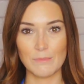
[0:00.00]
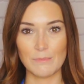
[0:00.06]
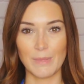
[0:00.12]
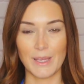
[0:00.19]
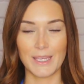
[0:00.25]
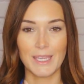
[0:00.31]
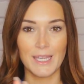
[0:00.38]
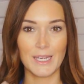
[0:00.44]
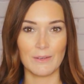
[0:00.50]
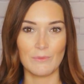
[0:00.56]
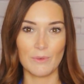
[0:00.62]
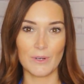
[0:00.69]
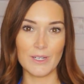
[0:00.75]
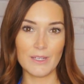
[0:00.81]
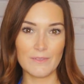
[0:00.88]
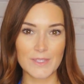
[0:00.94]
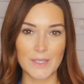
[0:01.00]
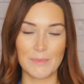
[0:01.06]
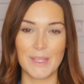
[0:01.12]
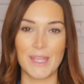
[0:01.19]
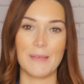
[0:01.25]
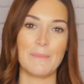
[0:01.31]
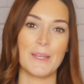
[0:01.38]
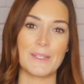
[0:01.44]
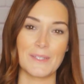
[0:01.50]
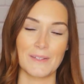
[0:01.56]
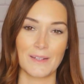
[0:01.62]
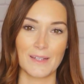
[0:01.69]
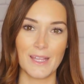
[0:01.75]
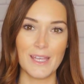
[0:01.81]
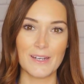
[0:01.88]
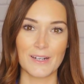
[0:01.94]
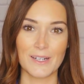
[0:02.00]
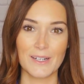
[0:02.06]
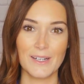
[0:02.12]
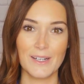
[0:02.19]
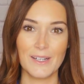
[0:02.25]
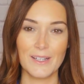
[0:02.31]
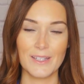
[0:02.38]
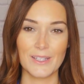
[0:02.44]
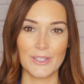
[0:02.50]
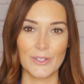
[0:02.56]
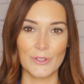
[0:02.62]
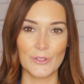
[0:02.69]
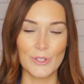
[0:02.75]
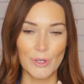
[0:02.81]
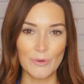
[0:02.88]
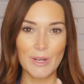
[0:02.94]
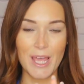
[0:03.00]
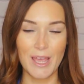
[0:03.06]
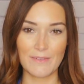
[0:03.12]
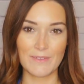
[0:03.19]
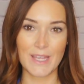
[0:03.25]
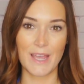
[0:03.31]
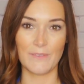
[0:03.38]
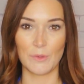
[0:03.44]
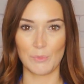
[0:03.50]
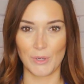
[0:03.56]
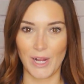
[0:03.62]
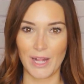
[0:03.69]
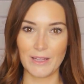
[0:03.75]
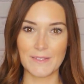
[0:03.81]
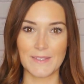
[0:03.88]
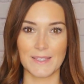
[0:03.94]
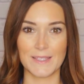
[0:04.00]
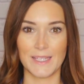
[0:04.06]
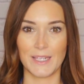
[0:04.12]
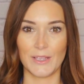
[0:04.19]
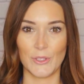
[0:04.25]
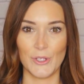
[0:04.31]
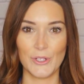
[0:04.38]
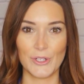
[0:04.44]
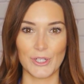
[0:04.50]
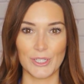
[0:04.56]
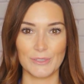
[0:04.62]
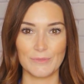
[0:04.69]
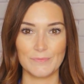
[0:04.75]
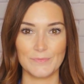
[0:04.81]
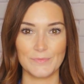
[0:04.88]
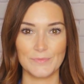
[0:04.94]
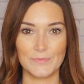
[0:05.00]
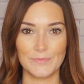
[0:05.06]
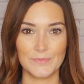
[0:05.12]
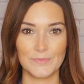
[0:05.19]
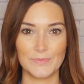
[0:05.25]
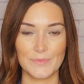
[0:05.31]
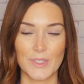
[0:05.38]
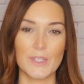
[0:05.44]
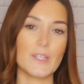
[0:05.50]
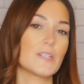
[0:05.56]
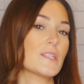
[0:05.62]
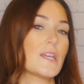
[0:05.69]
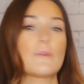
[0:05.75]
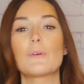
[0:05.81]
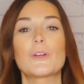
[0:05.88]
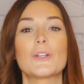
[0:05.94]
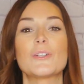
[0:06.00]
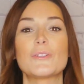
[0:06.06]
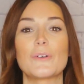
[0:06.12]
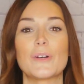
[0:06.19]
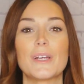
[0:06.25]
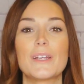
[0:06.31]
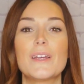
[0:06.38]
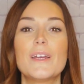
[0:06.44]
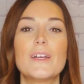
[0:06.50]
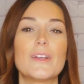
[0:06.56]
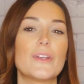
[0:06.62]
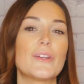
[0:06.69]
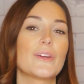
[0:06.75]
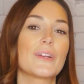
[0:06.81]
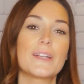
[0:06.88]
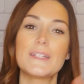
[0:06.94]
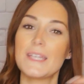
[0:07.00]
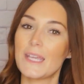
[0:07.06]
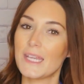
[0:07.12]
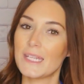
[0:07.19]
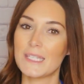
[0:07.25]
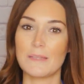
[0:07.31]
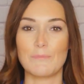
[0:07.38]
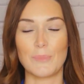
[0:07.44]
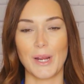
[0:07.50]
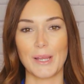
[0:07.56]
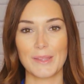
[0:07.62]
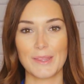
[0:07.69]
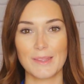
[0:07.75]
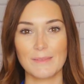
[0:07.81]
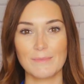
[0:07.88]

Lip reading: By getting rid of some of that mental clutter, you don't have to have the paralysis any longer. So here's how we're going to do it. You're going to take a deep breath.